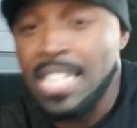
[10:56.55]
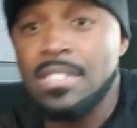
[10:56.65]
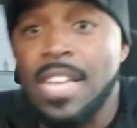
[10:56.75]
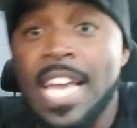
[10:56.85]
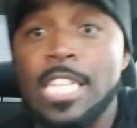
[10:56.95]

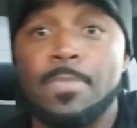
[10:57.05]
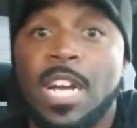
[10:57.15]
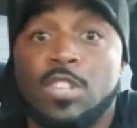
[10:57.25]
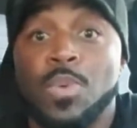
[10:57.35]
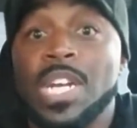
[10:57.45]
these things
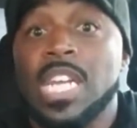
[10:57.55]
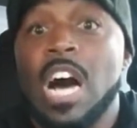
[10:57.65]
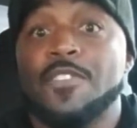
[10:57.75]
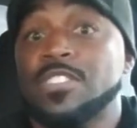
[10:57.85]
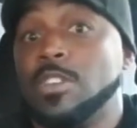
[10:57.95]
because we
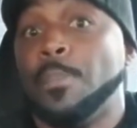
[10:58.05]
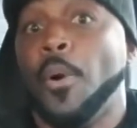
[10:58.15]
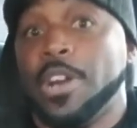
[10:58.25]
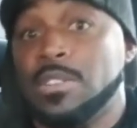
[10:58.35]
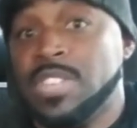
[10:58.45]
love and
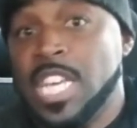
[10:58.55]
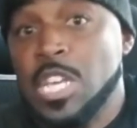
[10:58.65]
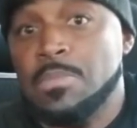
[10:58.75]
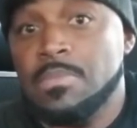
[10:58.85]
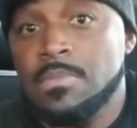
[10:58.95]
support our
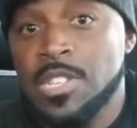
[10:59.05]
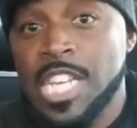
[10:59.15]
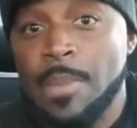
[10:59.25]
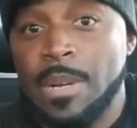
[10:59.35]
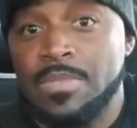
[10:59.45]
team. You
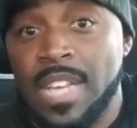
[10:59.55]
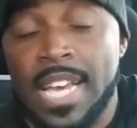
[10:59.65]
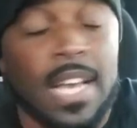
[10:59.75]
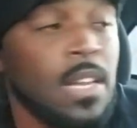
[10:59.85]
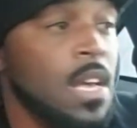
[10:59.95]
get what I'm
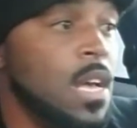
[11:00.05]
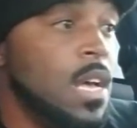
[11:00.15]
saying?